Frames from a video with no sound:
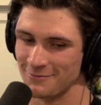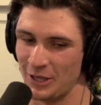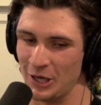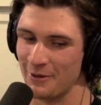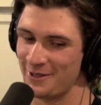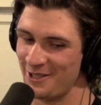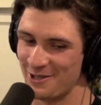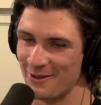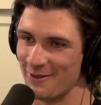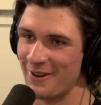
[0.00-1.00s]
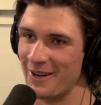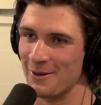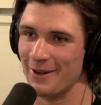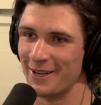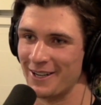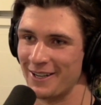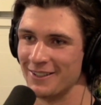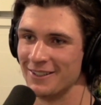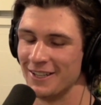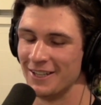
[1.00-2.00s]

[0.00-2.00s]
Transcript: playoffs. You just want to find a puck and